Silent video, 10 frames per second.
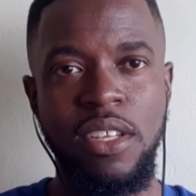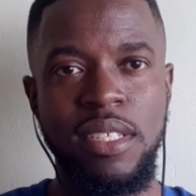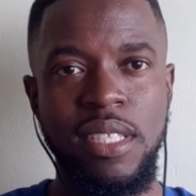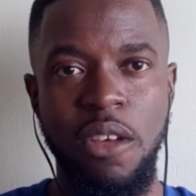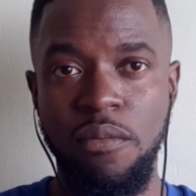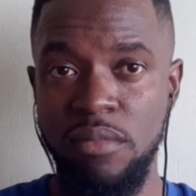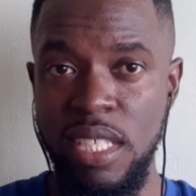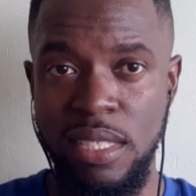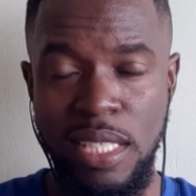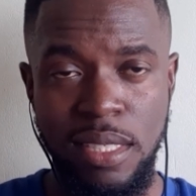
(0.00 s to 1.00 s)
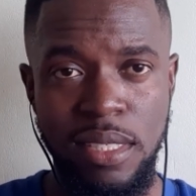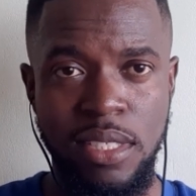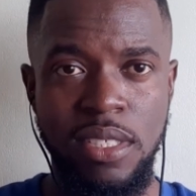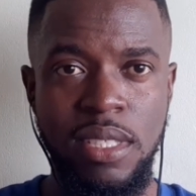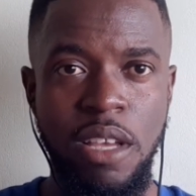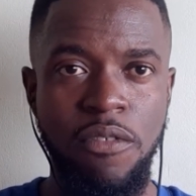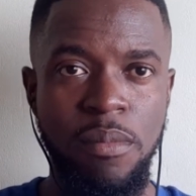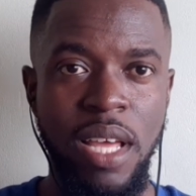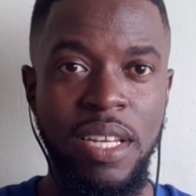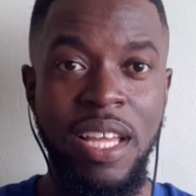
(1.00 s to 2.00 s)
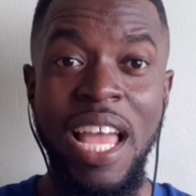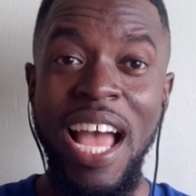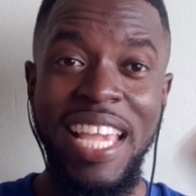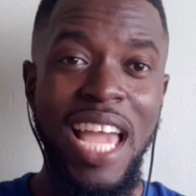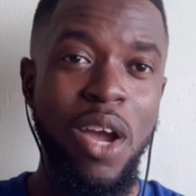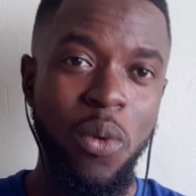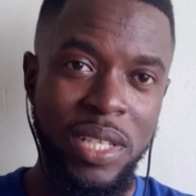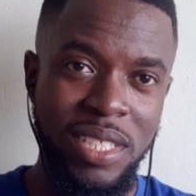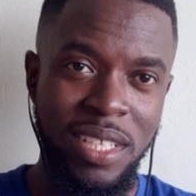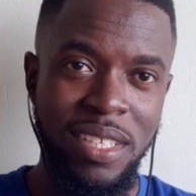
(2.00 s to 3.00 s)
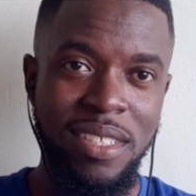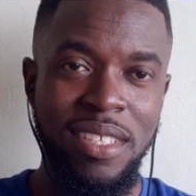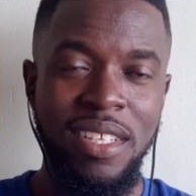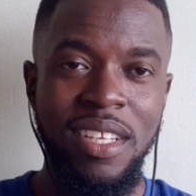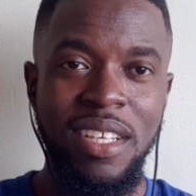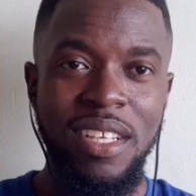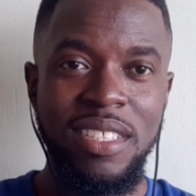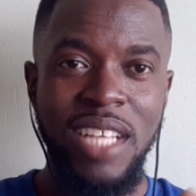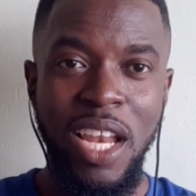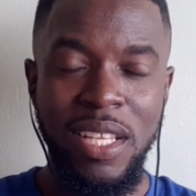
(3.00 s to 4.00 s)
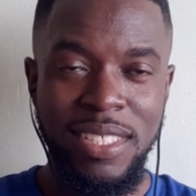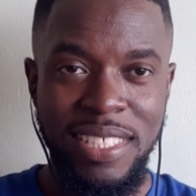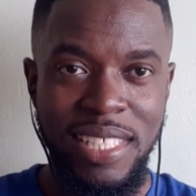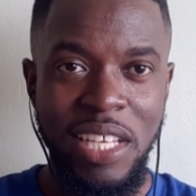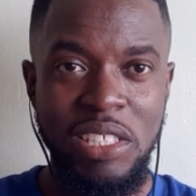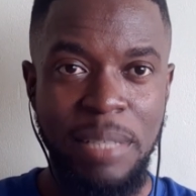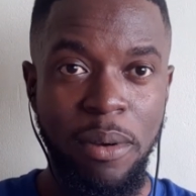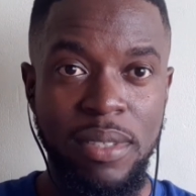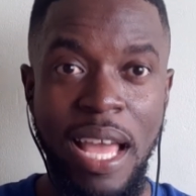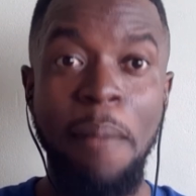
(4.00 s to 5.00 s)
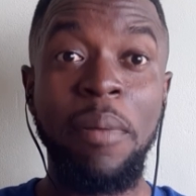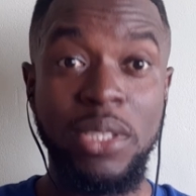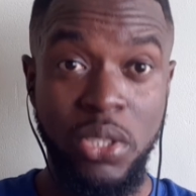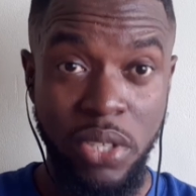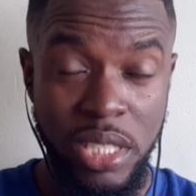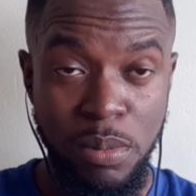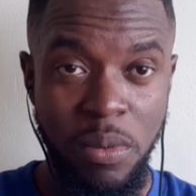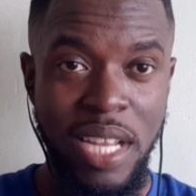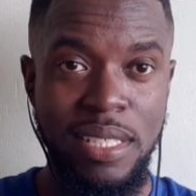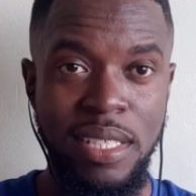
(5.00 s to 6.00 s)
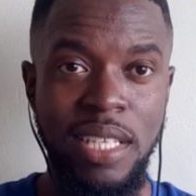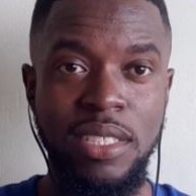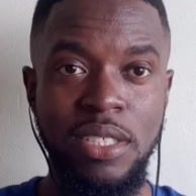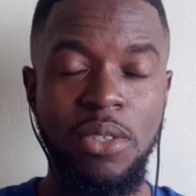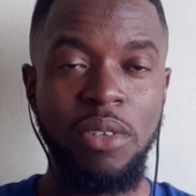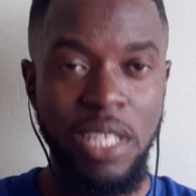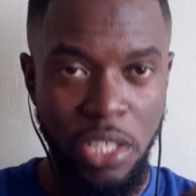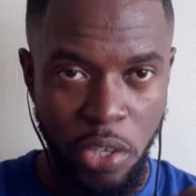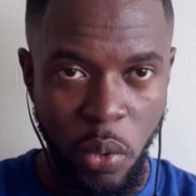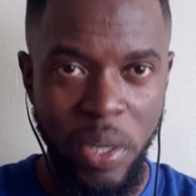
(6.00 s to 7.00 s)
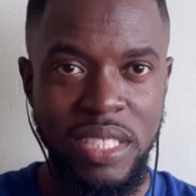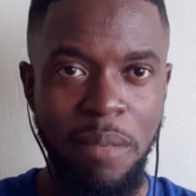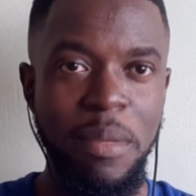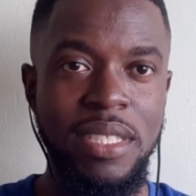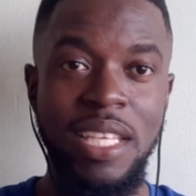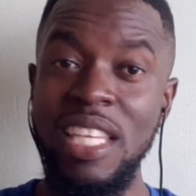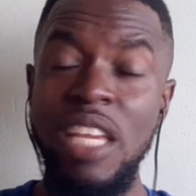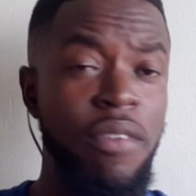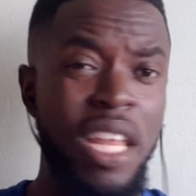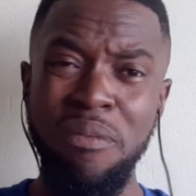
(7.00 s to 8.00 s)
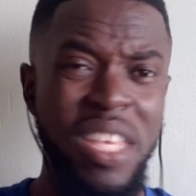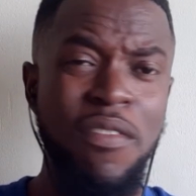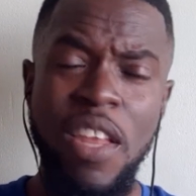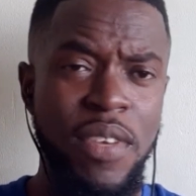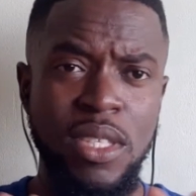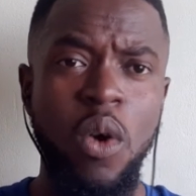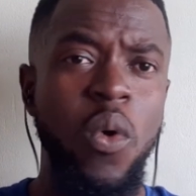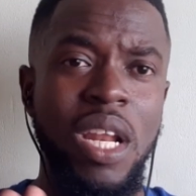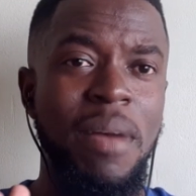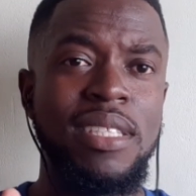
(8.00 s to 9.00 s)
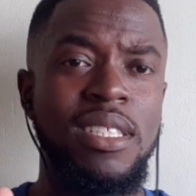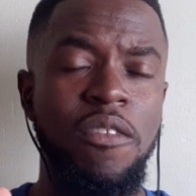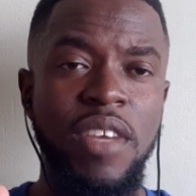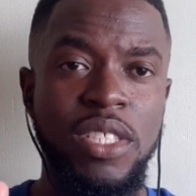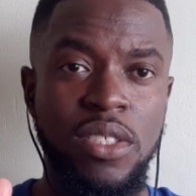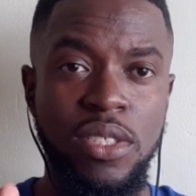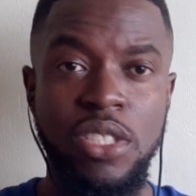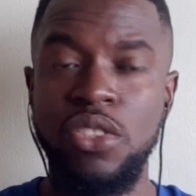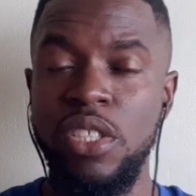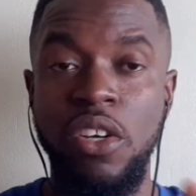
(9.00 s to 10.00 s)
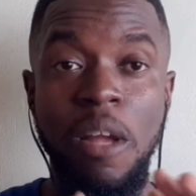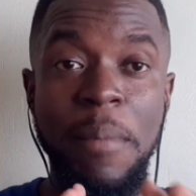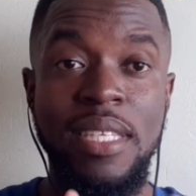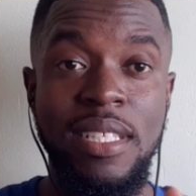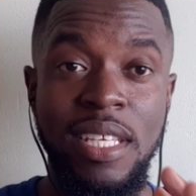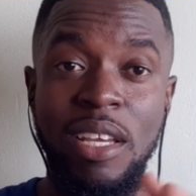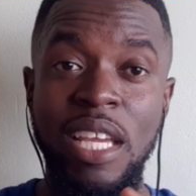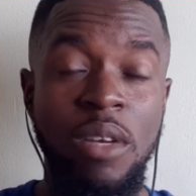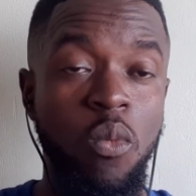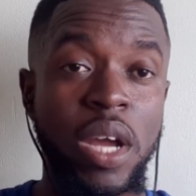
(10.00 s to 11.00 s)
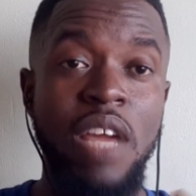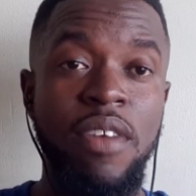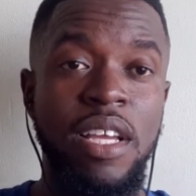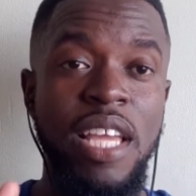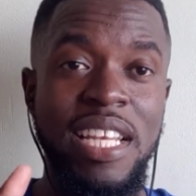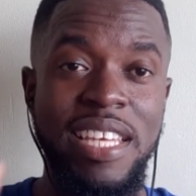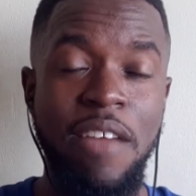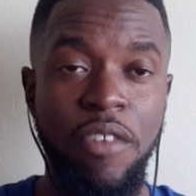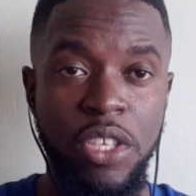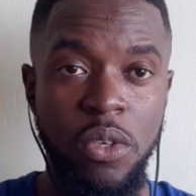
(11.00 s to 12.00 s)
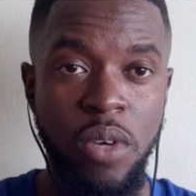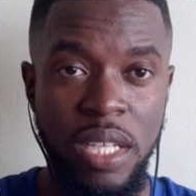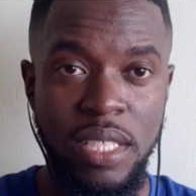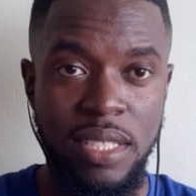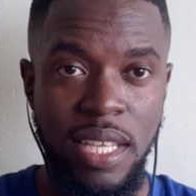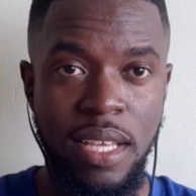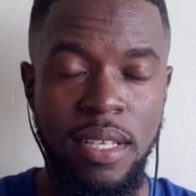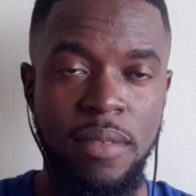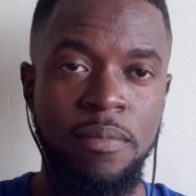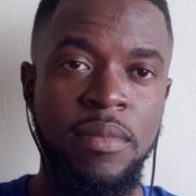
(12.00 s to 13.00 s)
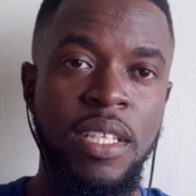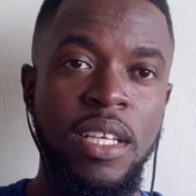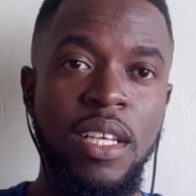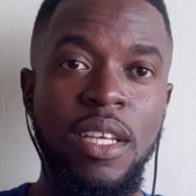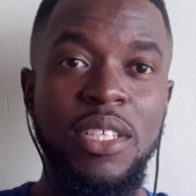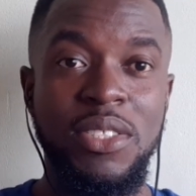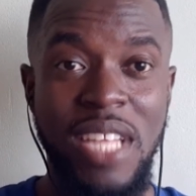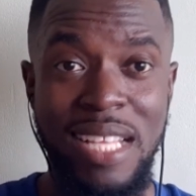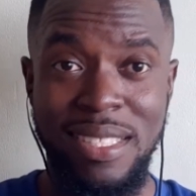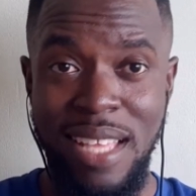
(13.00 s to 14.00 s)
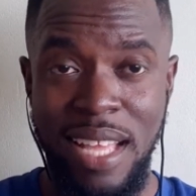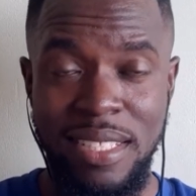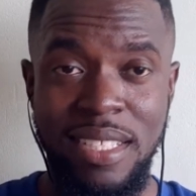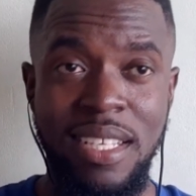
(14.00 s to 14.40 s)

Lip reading: yourself. Just distance yourself from that. I can't go into a lot of details about that, but trust me when I say it to you, you're going to meet it. Even if it's not oral and maxillofacial surgery, you're going to meet it in whatever endeavor you undertake. So that's that.